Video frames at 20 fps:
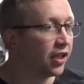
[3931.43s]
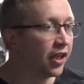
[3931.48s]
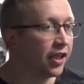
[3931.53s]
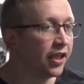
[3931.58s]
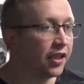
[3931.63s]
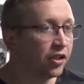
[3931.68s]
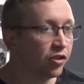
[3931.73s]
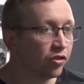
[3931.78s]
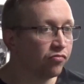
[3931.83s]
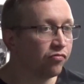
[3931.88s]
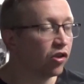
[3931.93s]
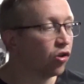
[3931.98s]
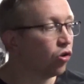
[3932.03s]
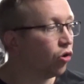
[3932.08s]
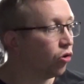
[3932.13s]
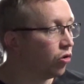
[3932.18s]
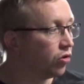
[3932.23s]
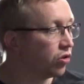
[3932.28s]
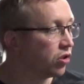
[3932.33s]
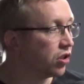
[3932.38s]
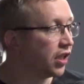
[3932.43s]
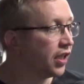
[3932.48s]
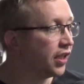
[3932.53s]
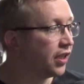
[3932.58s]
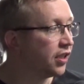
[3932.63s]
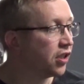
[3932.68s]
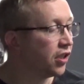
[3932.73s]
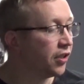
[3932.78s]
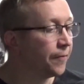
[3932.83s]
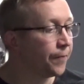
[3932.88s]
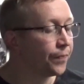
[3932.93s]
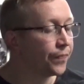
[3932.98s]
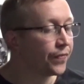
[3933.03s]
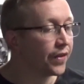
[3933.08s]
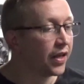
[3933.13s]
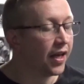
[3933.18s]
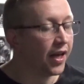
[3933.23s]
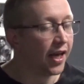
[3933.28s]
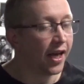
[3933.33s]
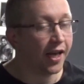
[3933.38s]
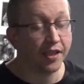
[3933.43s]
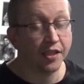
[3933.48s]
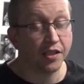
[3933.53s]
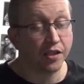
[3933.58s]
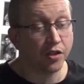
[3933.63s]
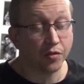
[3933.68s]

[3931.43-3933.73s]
Like, he just recalls things, and it's